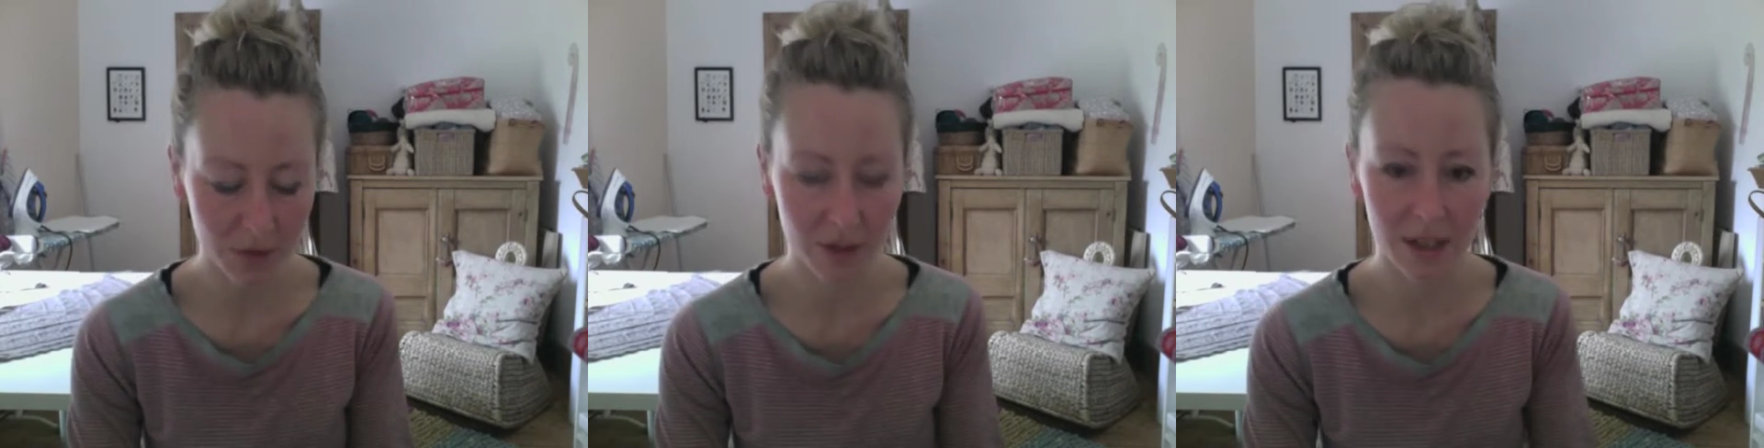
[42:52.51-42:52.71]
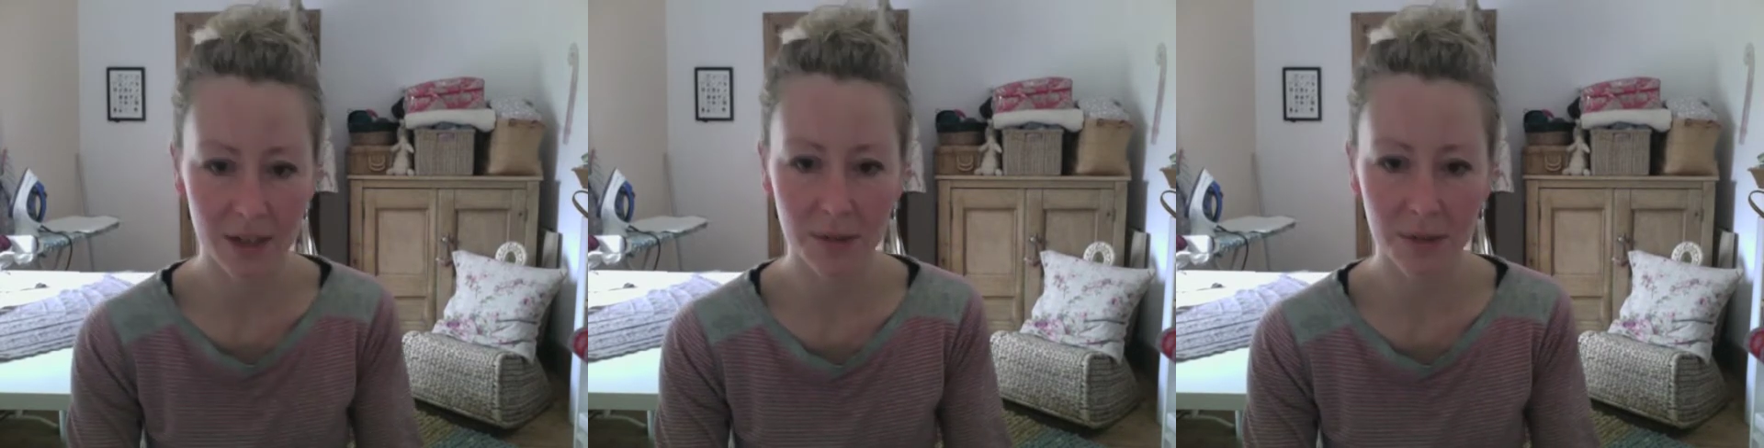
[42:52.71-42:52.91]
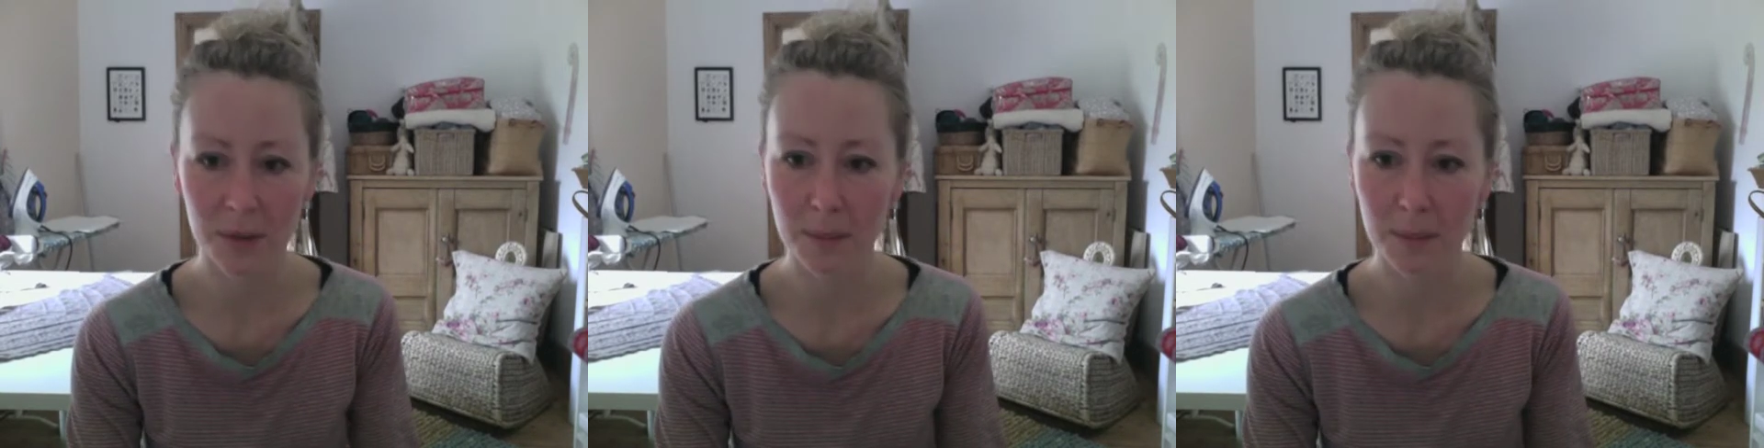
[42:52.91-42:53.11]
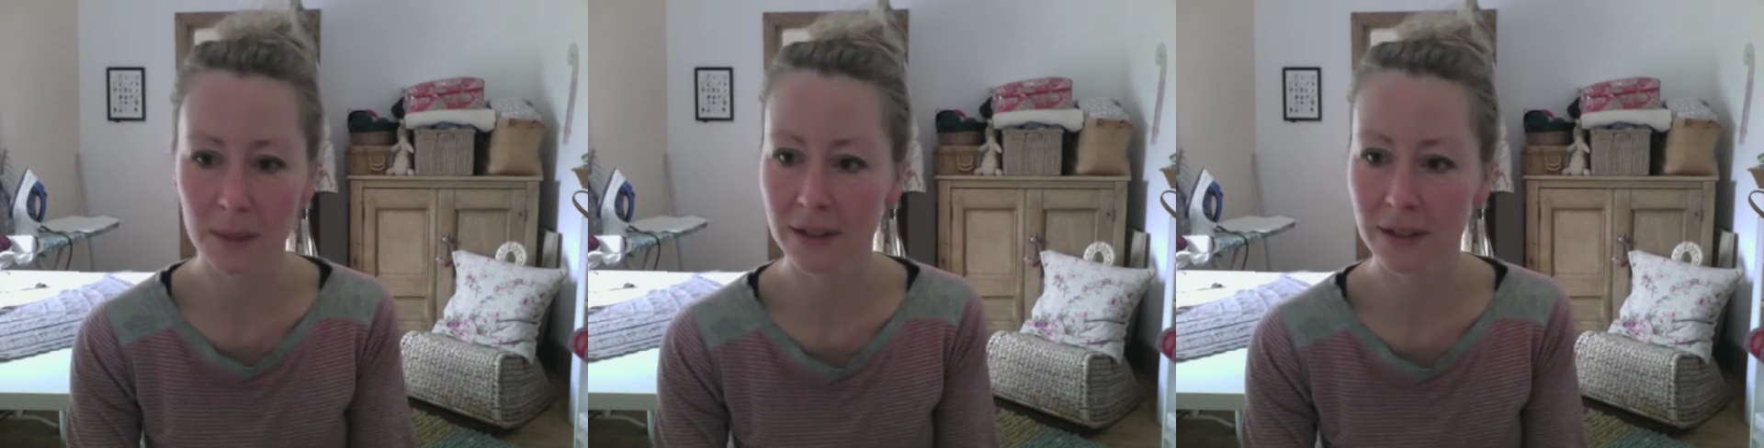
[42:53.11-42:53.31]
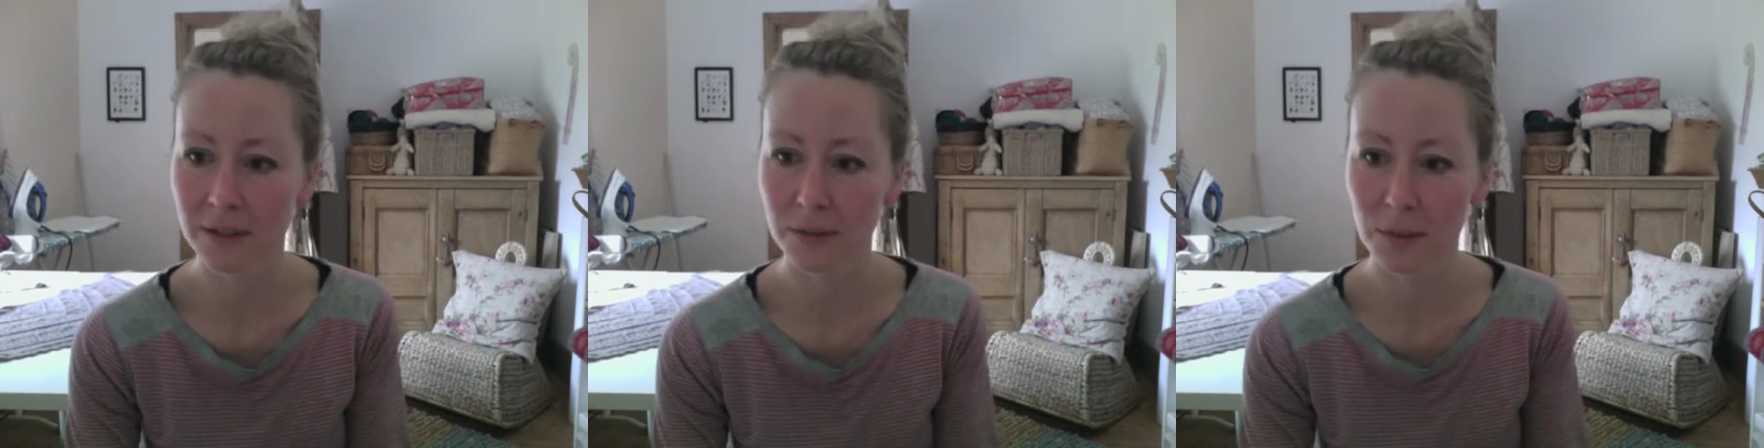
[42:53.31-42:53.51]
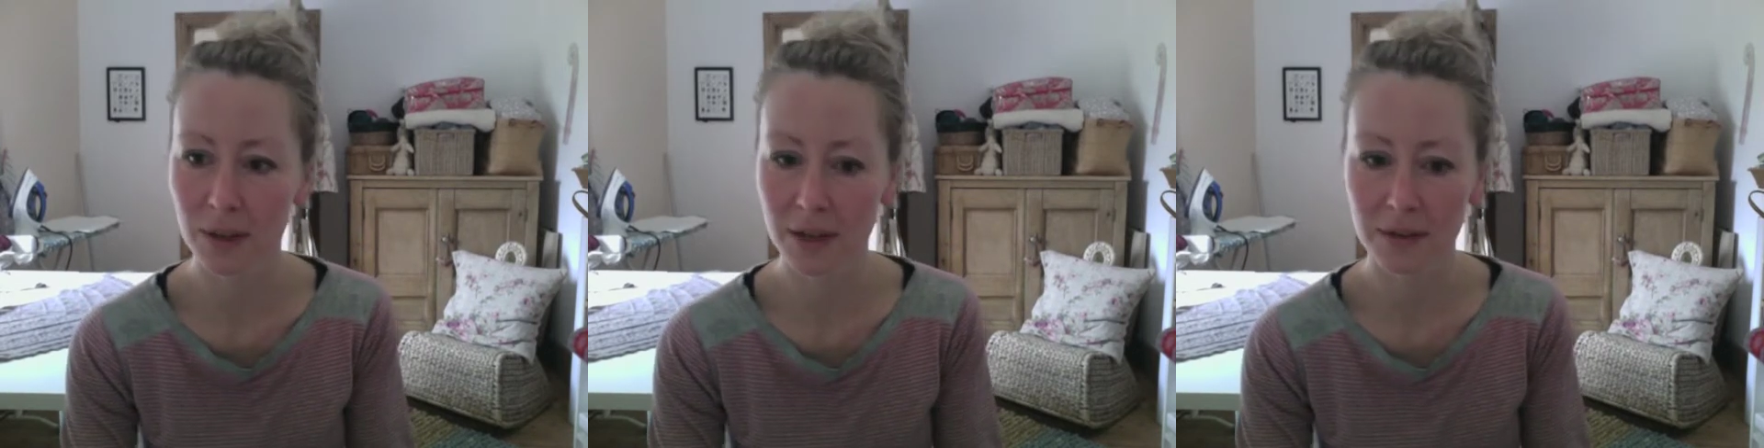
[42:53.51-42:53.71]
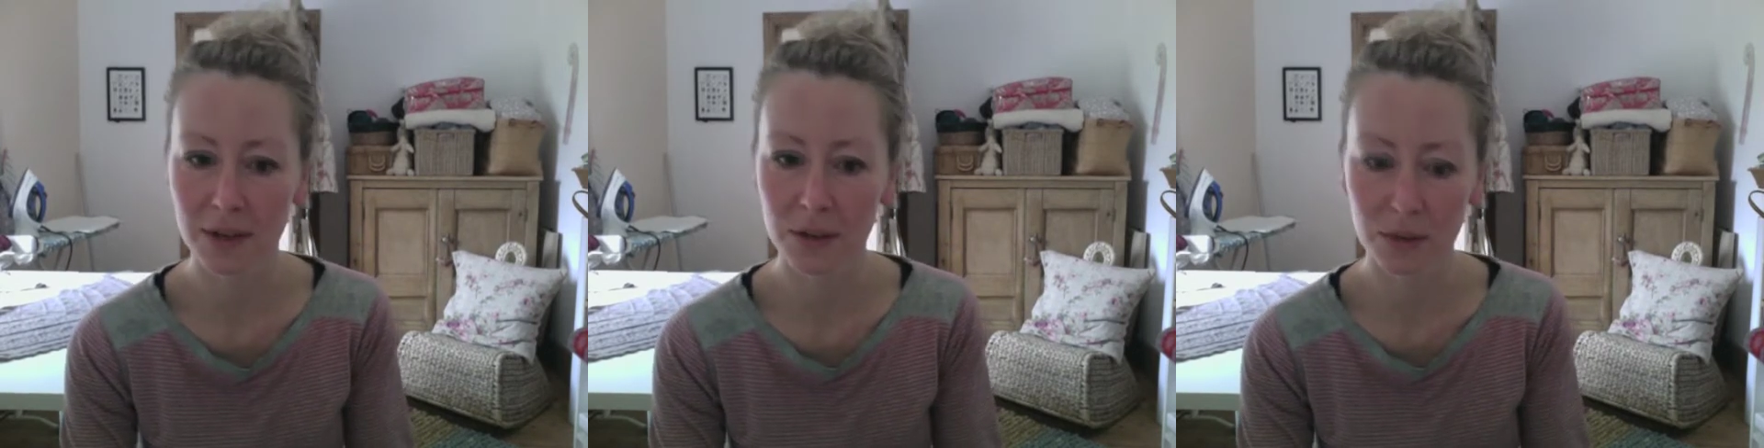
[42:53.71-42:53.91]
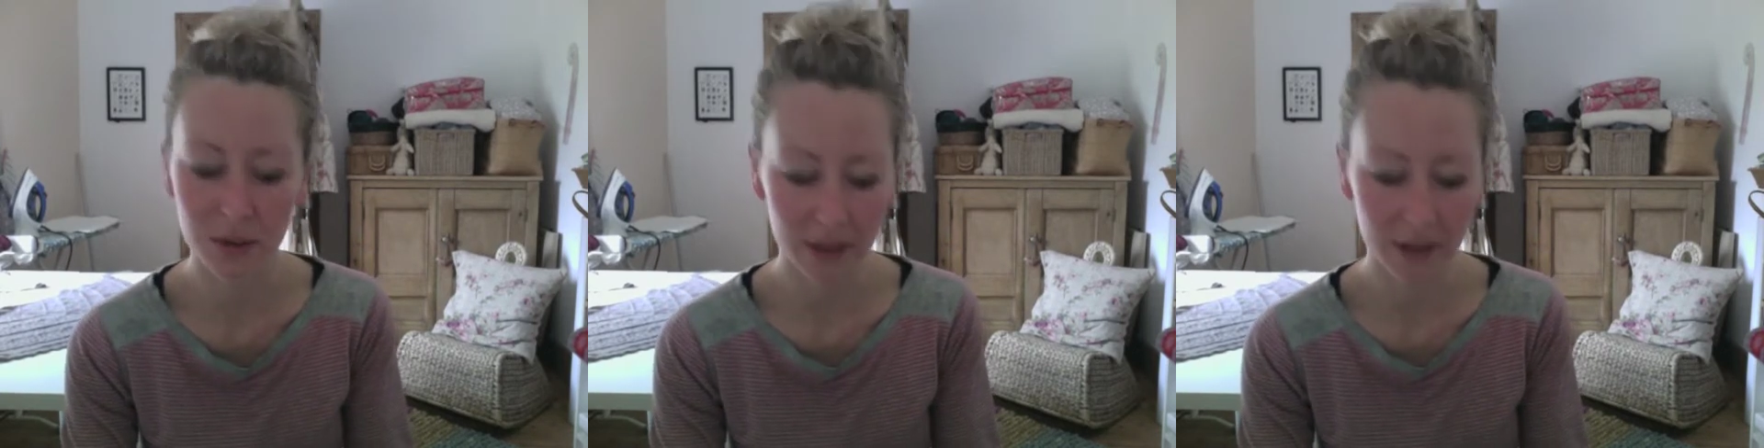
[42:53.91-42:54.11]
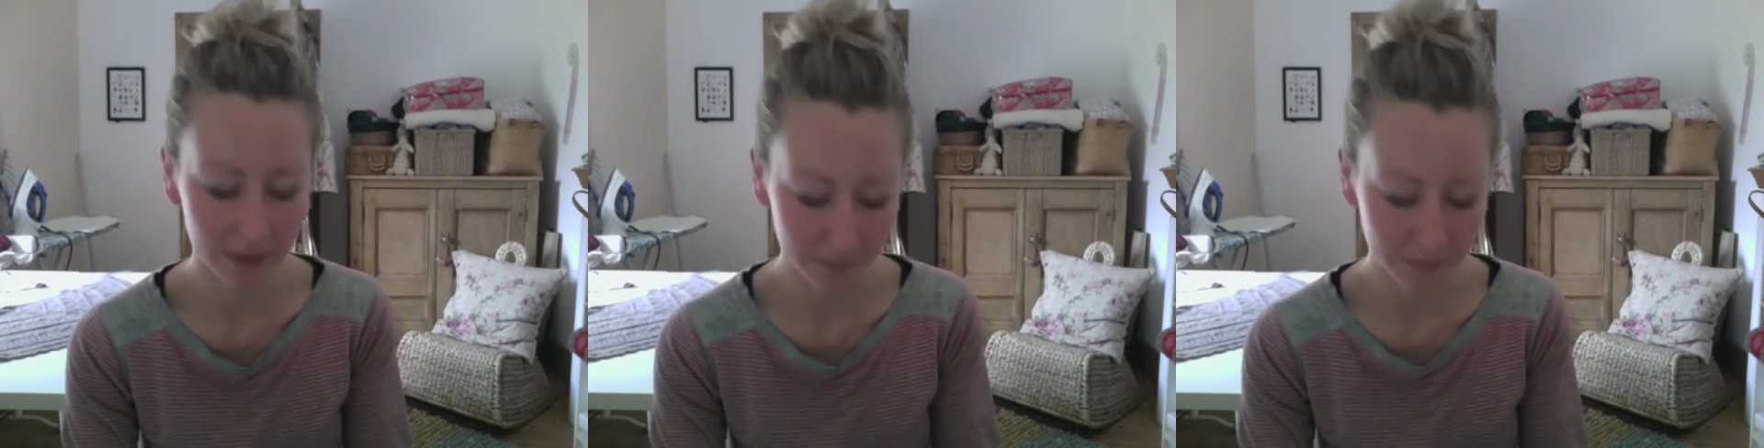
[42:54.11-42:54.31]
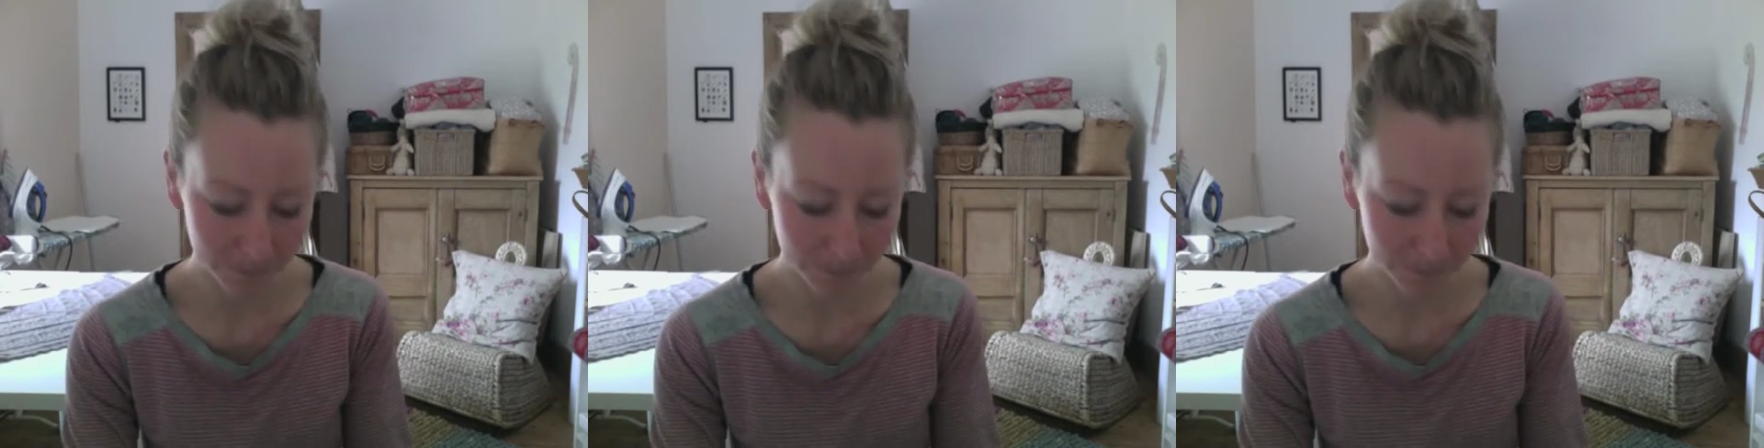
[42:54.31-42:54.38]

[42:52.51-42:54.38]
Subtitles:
the last few minutes of what I recorded,